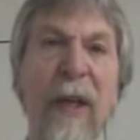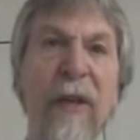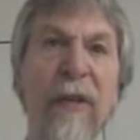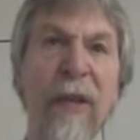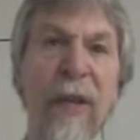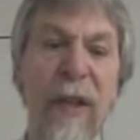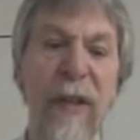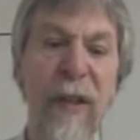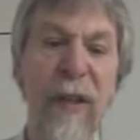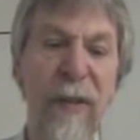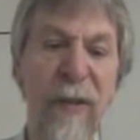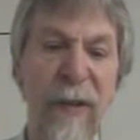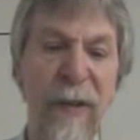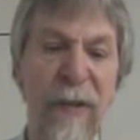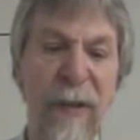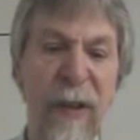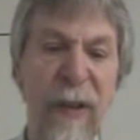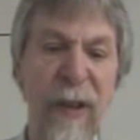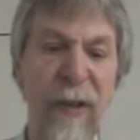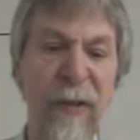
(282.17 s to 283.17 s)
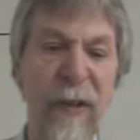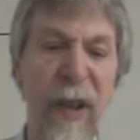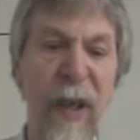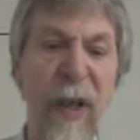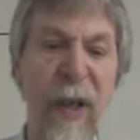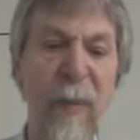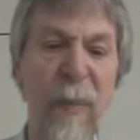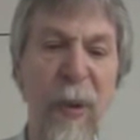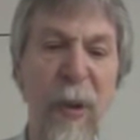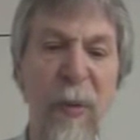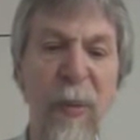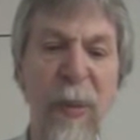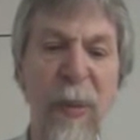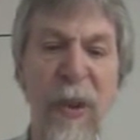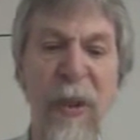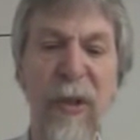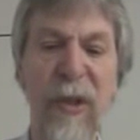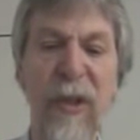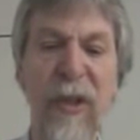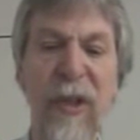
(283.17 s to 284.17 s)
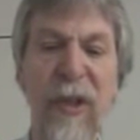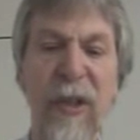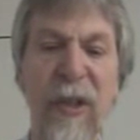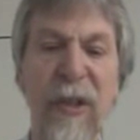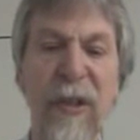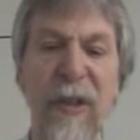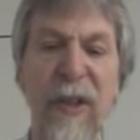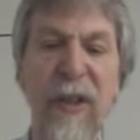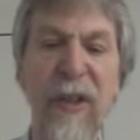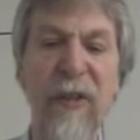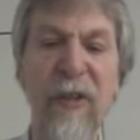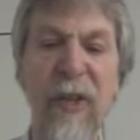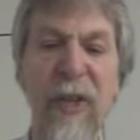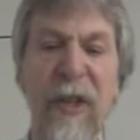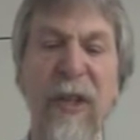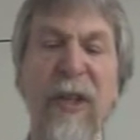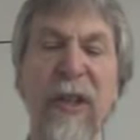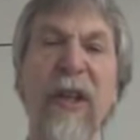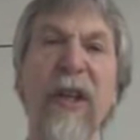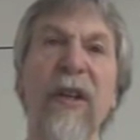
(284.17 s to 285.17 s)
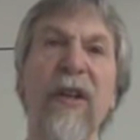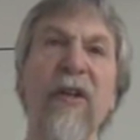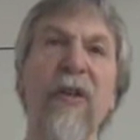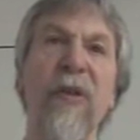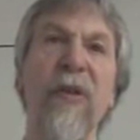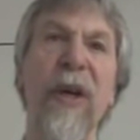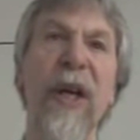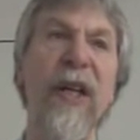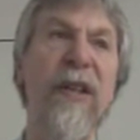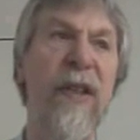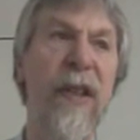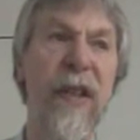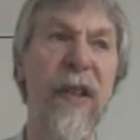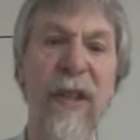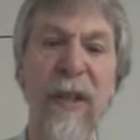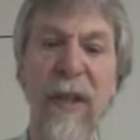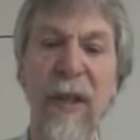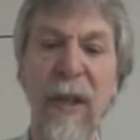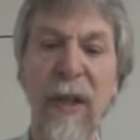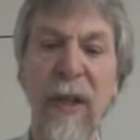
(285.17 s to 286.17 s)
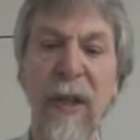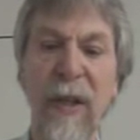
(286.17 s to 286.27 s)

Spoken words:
So in this example, we are initially creating